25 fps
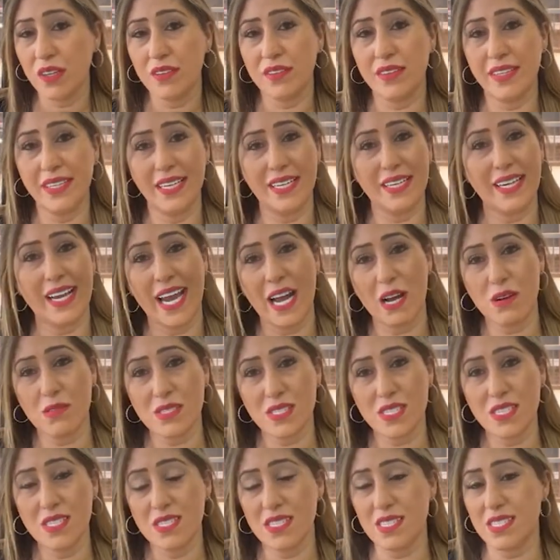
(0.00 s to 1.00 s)
The
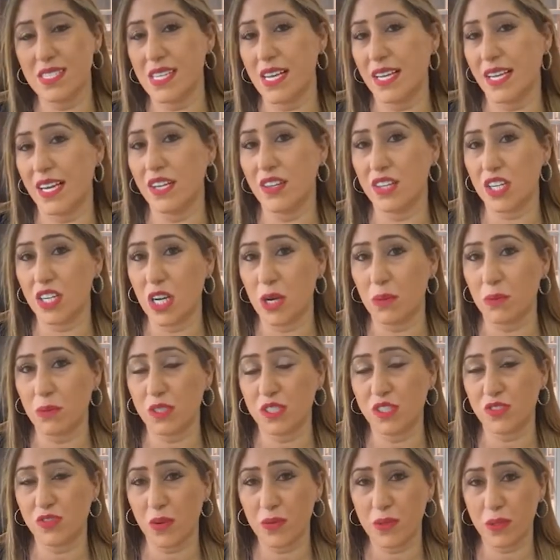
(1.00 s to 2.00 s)
accountant is taking the
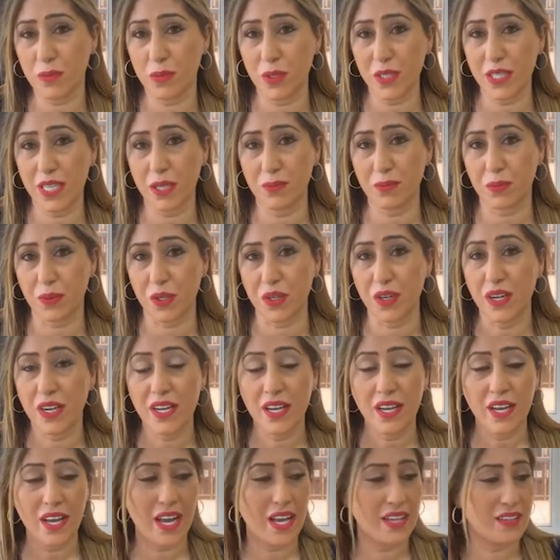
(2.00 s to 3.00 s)
numbers from the bookkeeper,
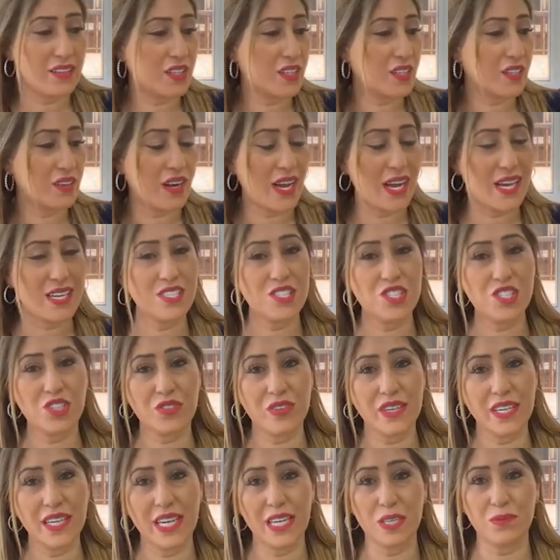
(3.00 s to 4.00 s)
and they're
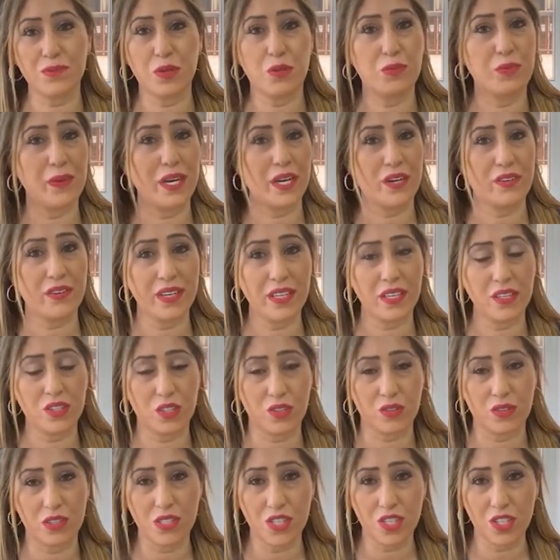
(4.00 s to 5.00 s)
entering and preparing
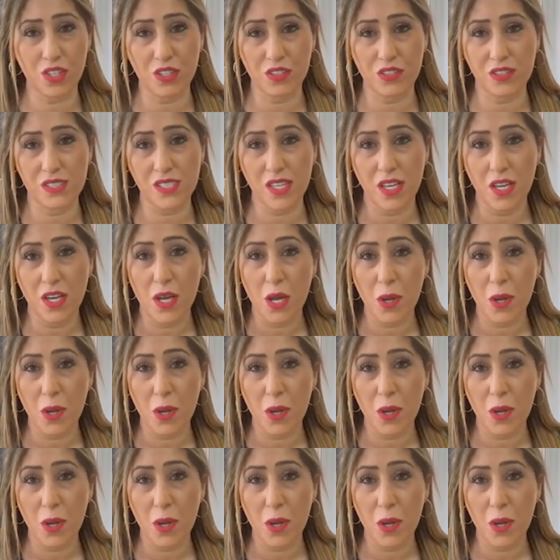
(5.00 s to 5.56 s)
their returns.